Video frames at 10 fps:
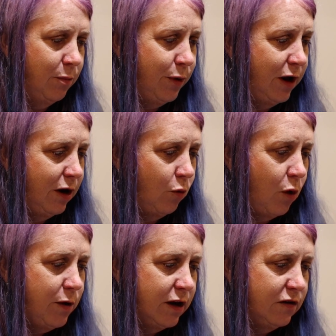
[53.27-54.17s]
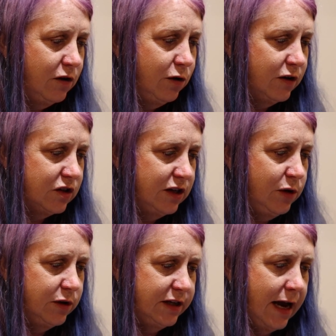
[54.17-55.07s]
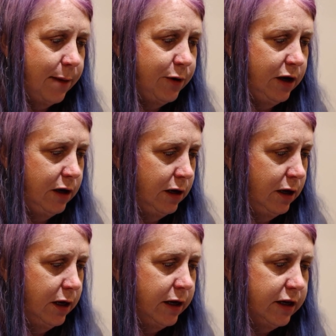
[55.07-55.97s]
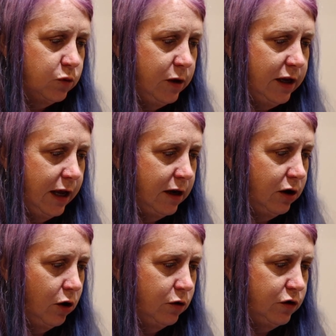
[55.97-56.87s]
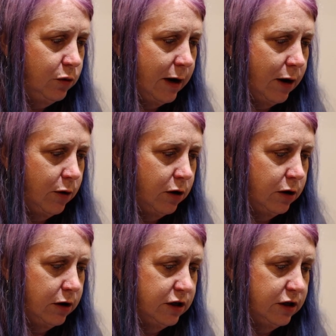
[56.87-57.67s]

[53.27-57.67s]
But what we can do to see what's happening is we can go to our